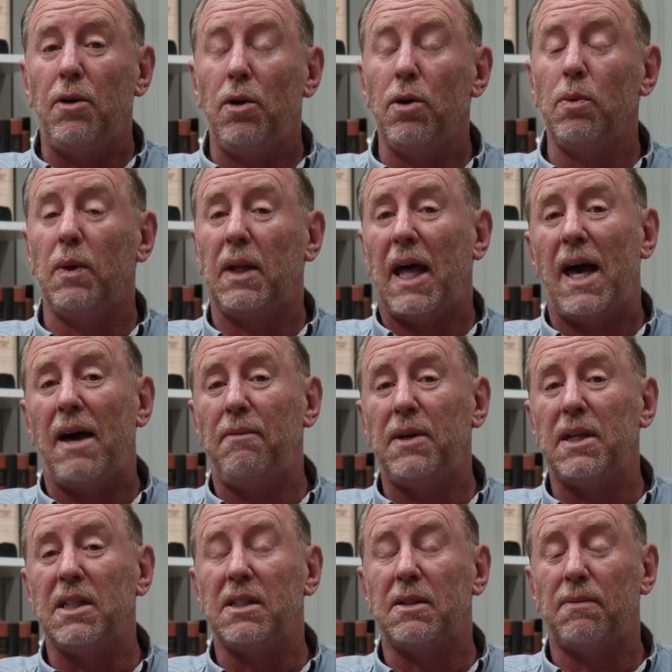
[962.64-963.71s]
who will have
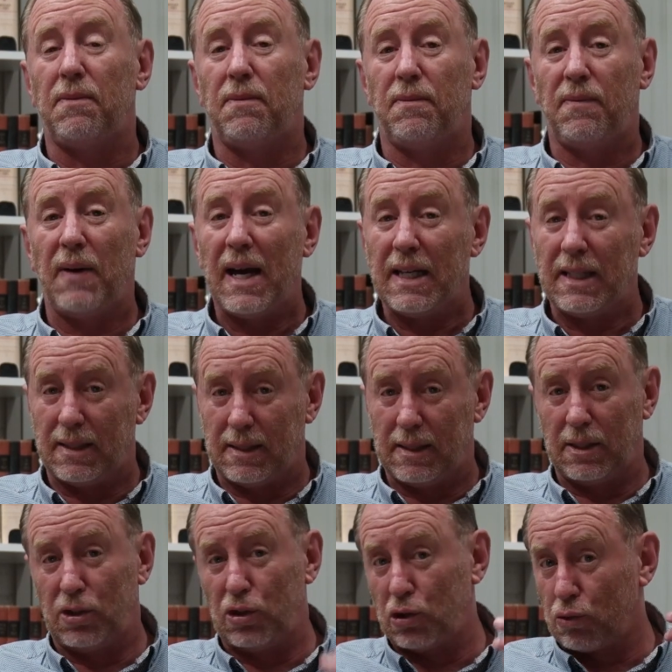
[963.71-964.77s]
his face
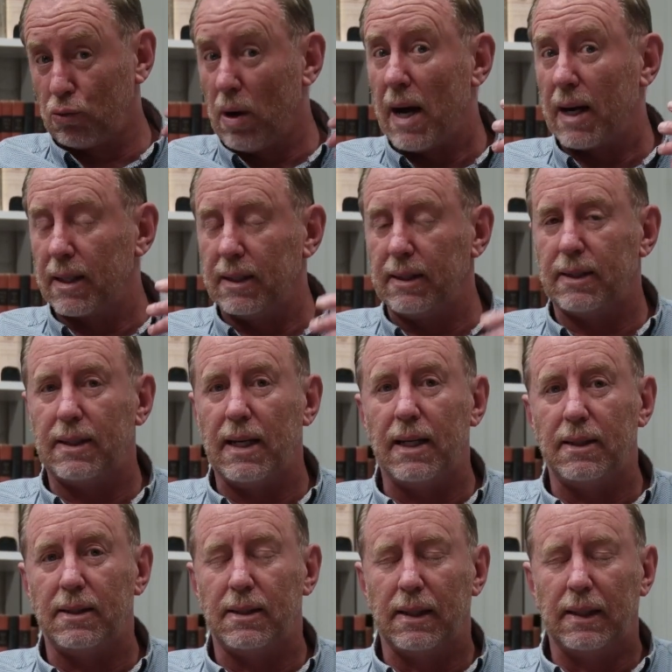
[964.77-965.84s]
struck, it
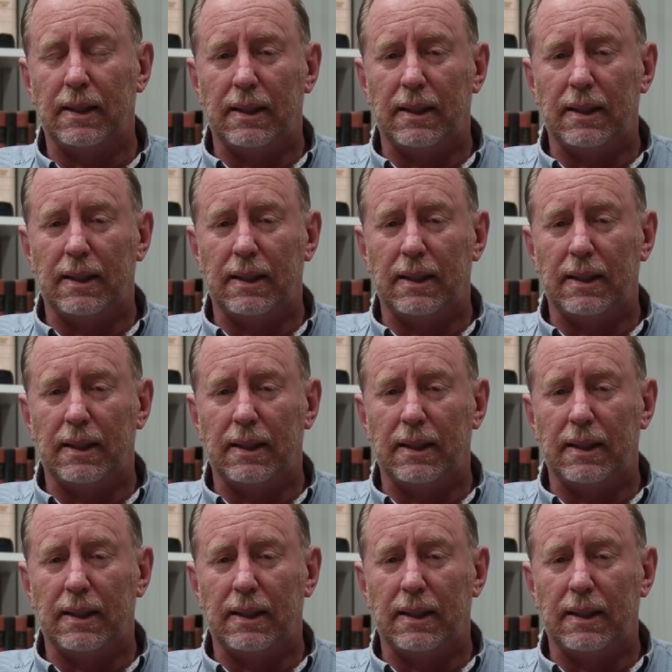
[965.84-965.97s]
says,